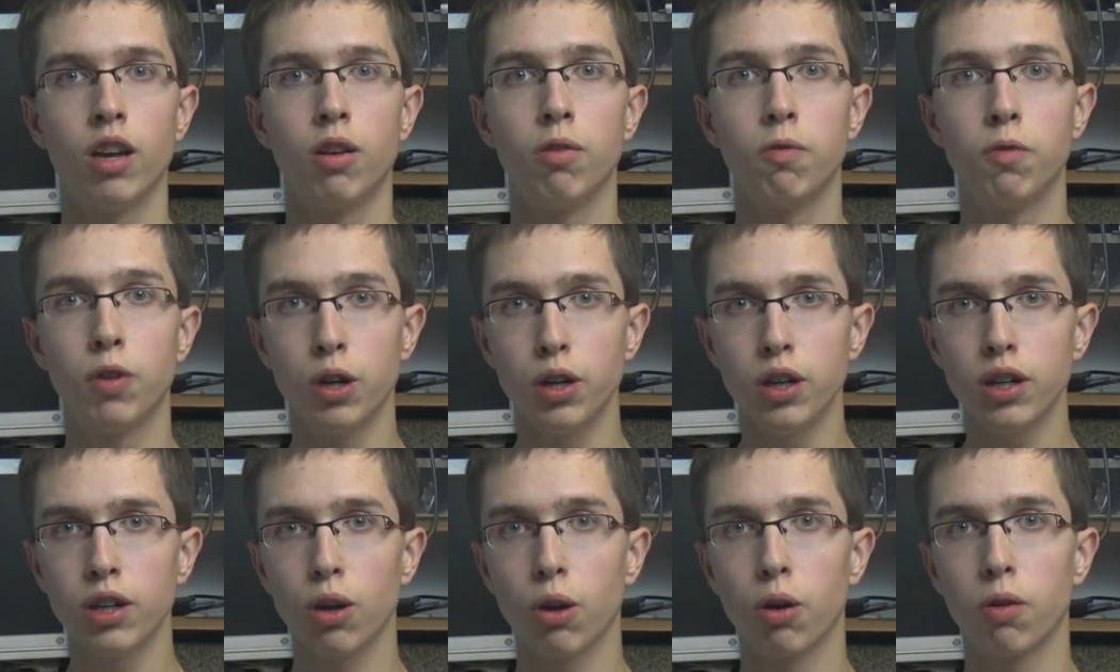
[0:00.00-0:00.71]

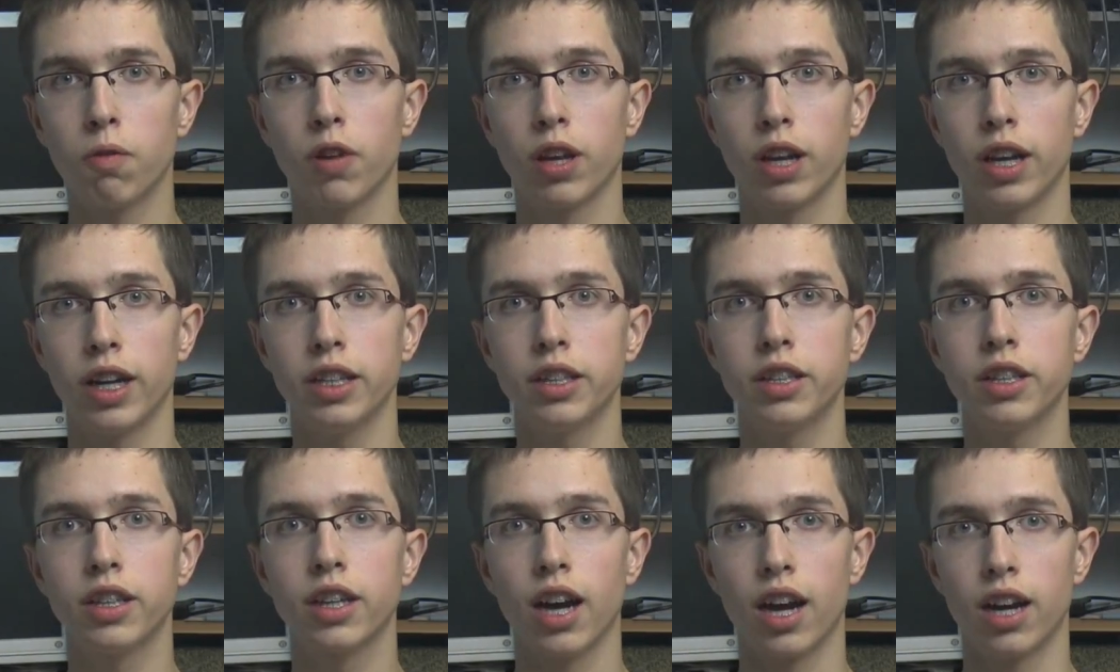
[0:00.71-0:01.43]
Work of
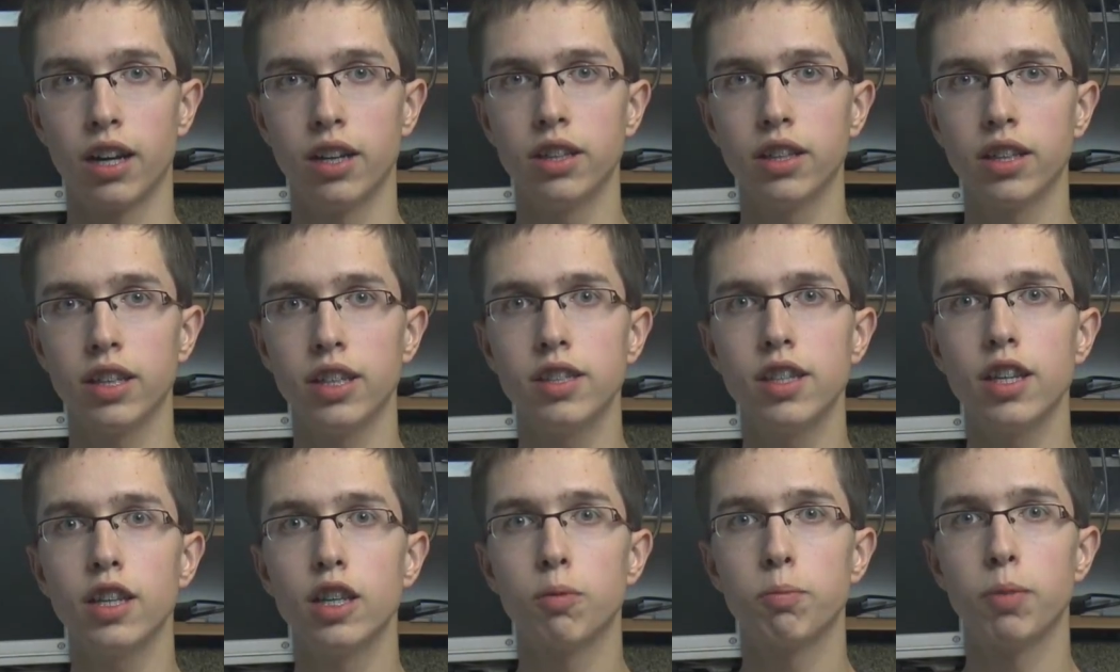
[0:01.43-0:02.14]
electric current
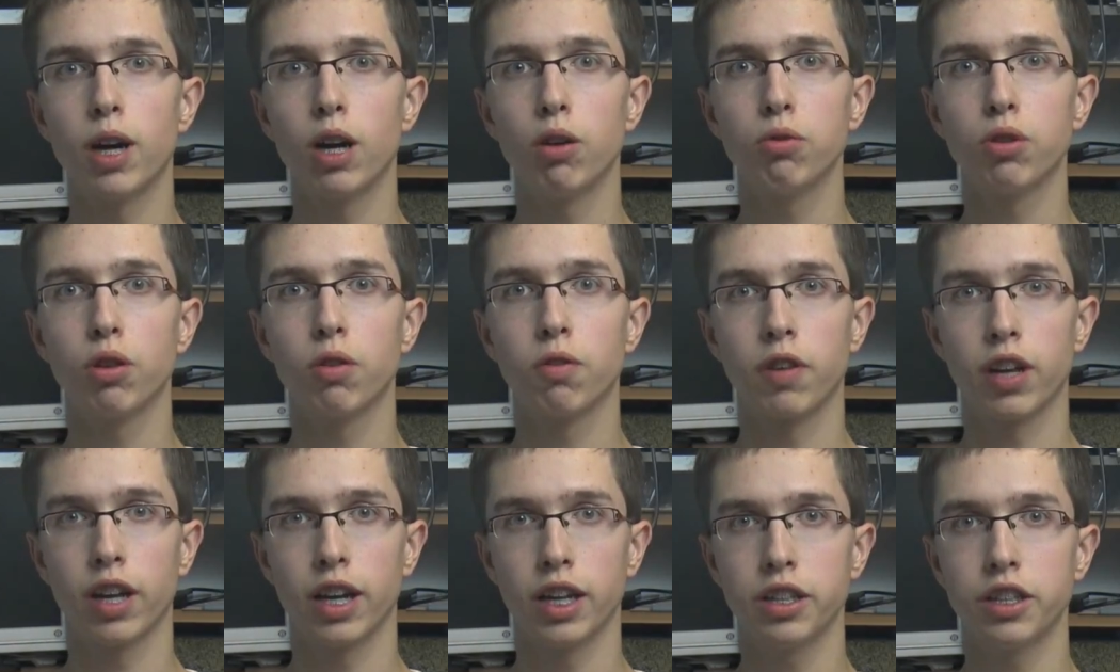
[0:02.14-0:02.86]
is an amount
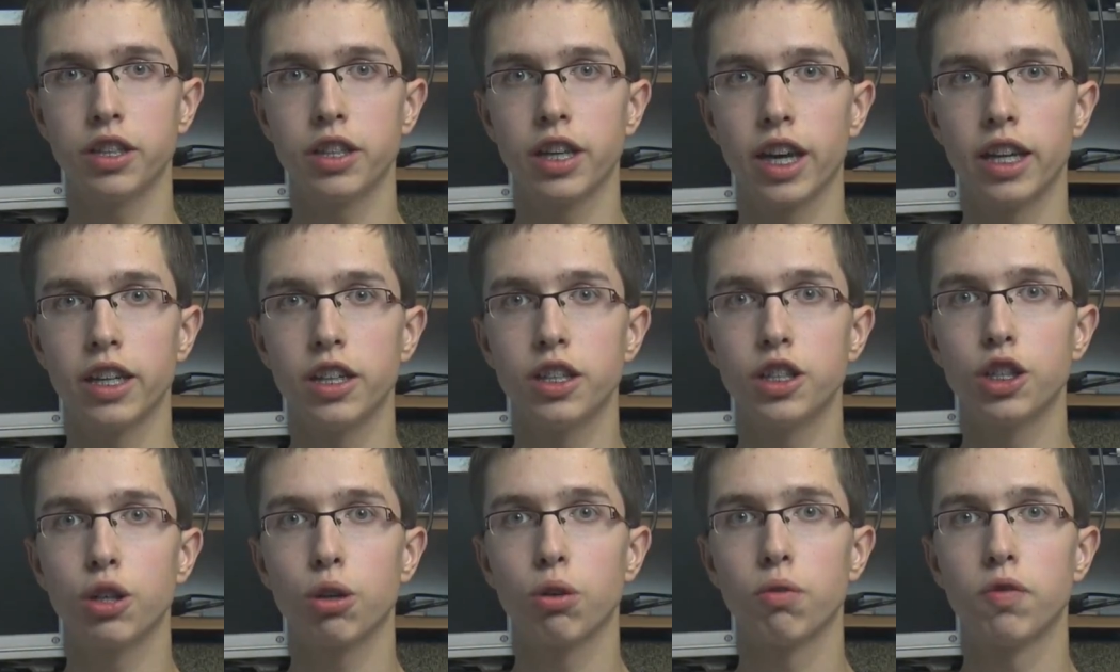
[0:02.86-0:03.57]
of electric
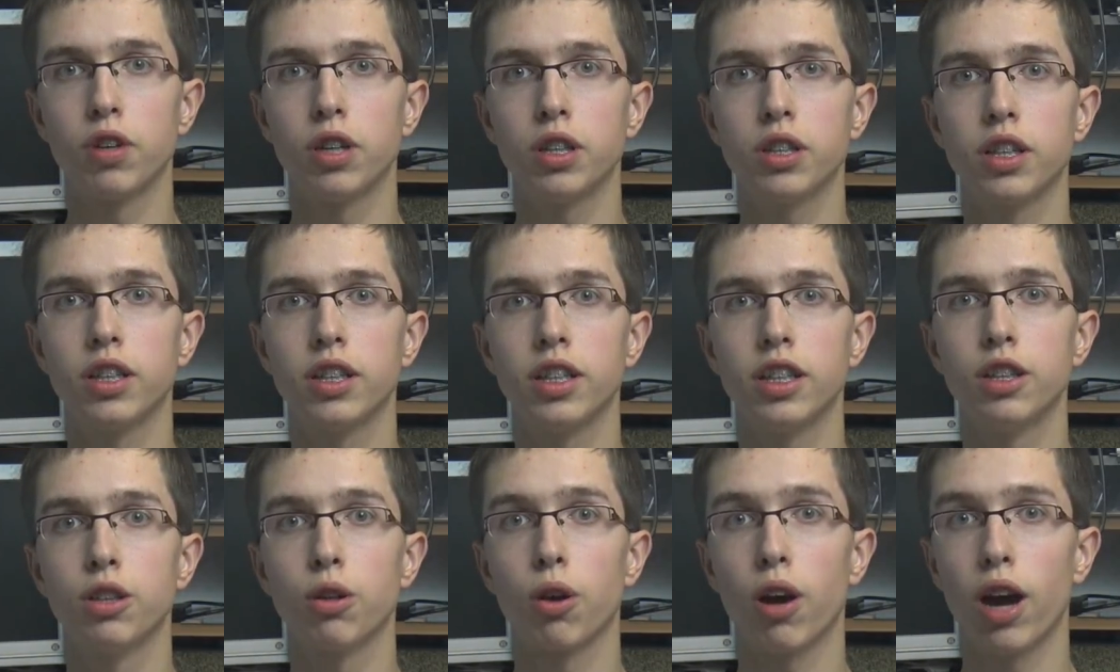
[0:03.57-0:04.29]
energy converted
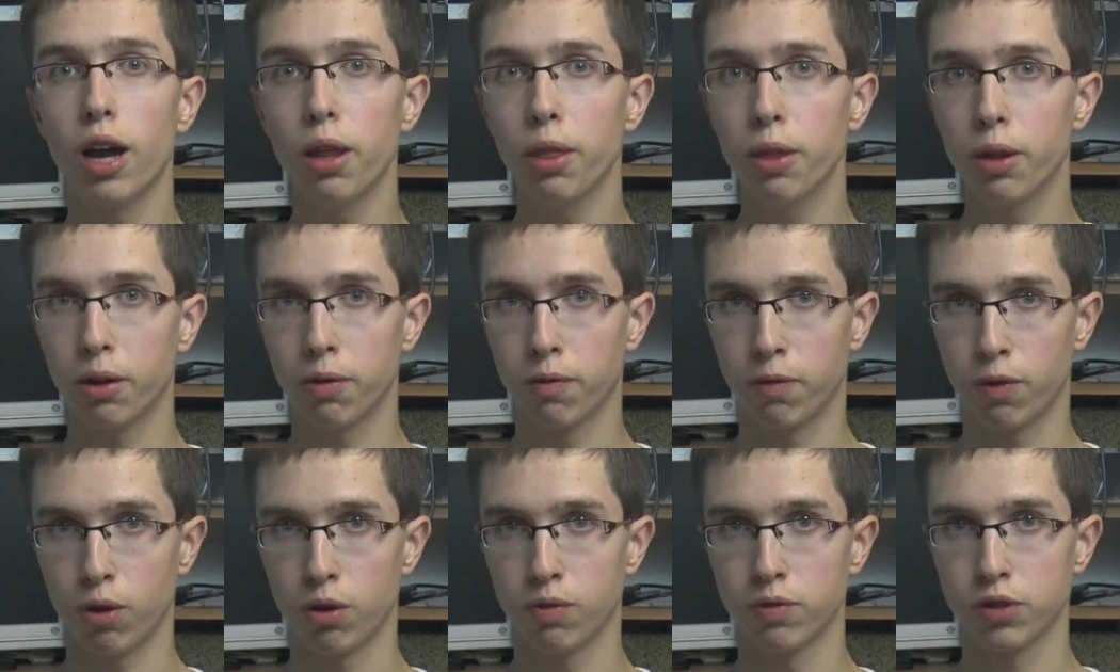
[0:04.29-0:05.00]
into other
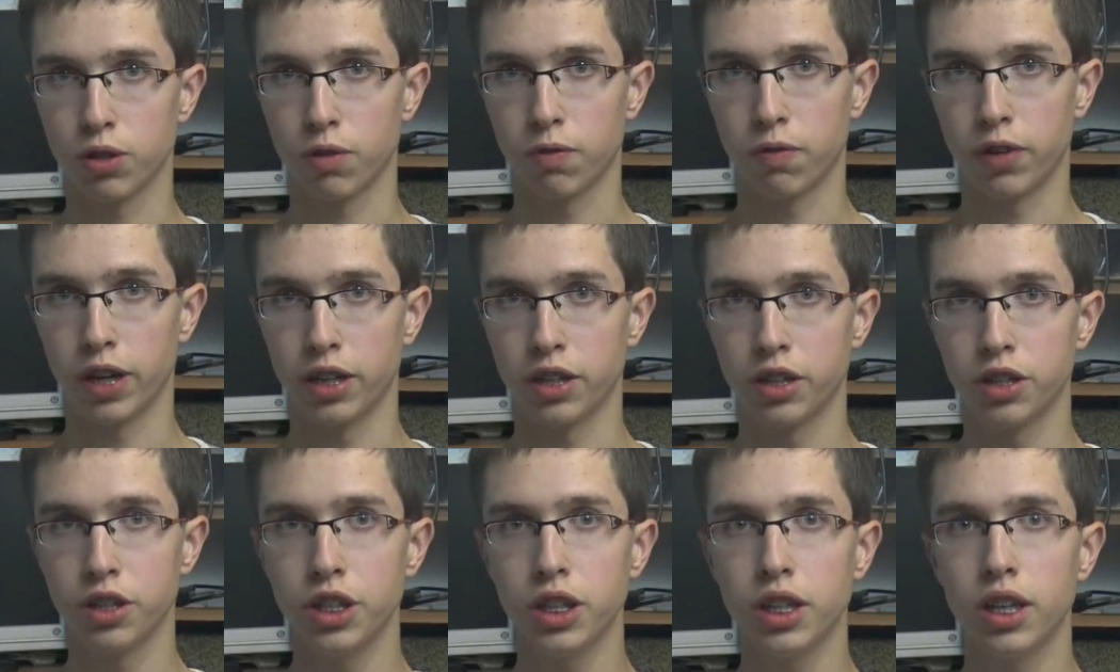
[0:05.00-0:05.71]
forms of
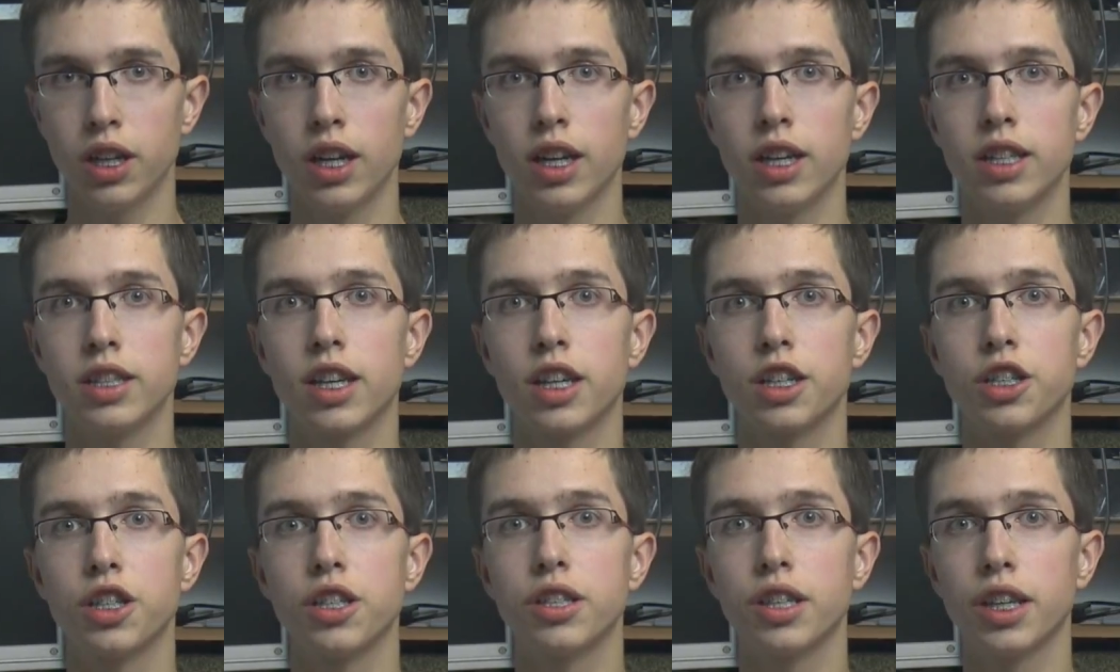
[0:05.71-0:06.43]
energy,
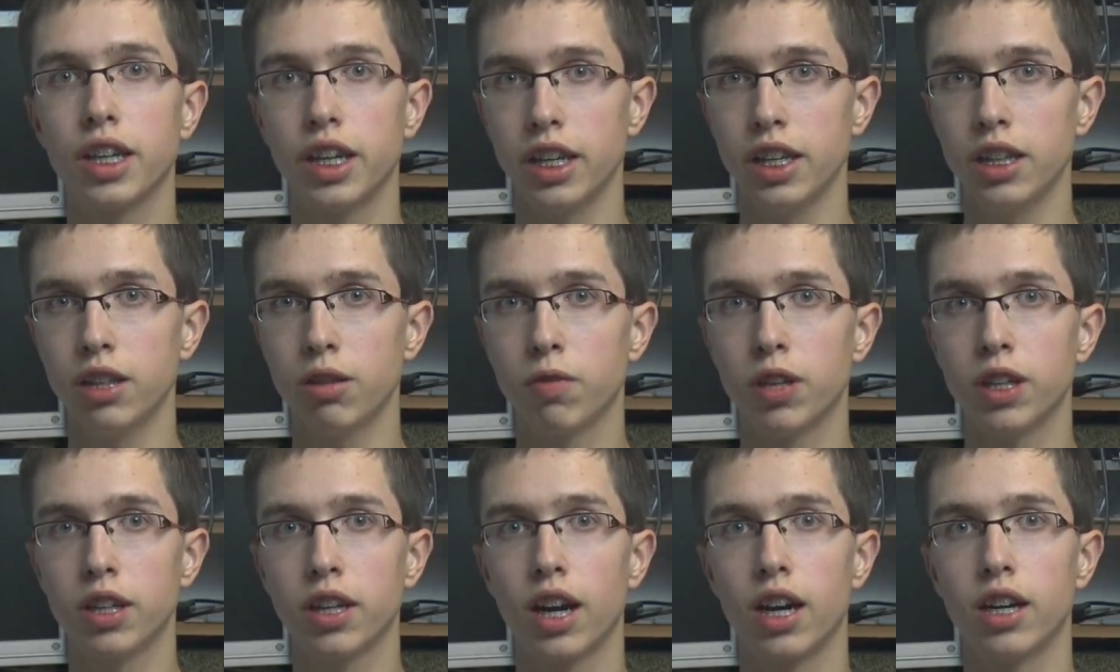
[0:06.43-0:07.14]
such as heat
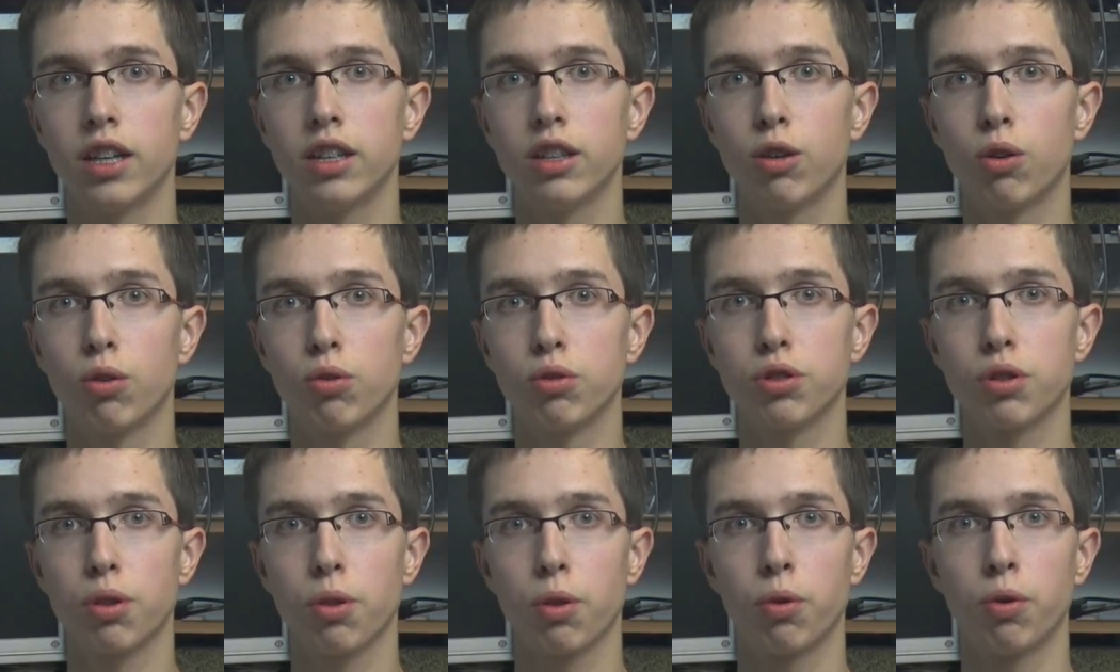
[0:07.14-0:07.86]
when current
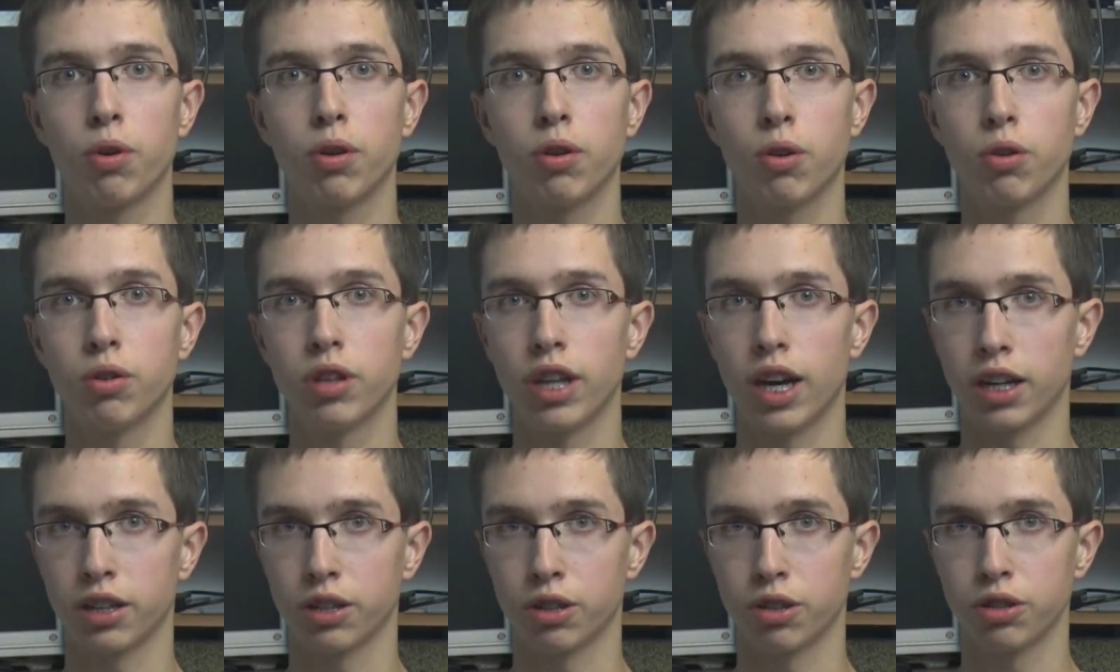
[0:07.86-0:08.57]
goes through
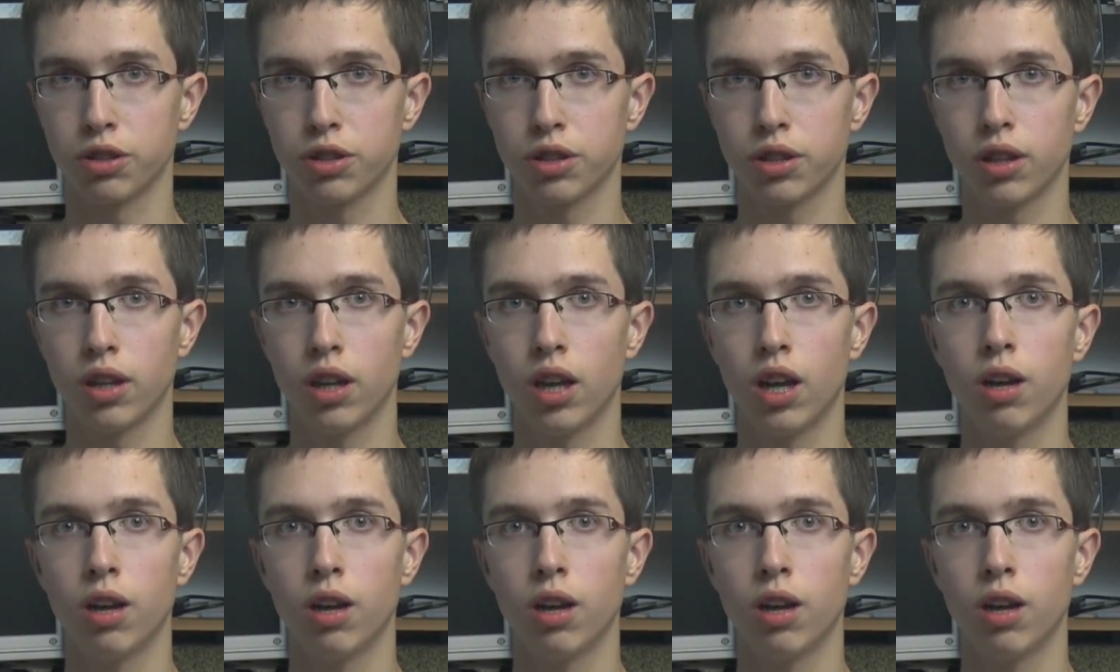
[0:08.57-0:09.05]
conductors.